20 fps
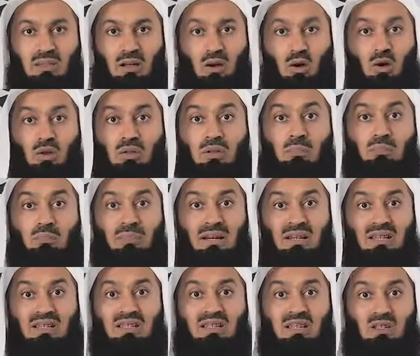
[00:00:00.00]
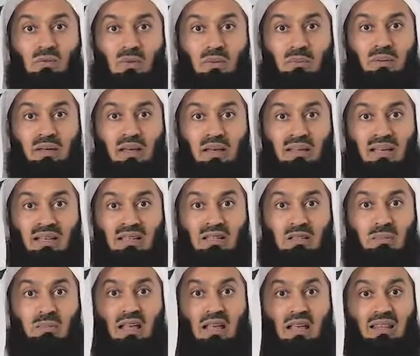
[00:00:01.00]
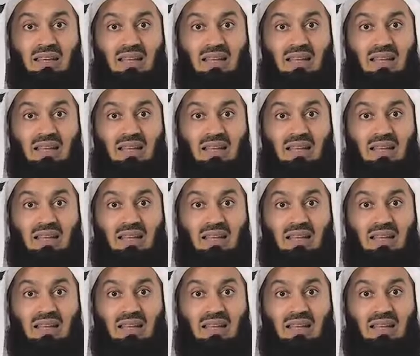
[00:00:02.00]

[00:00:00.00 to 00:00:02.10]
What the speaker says: The ministers will be against them.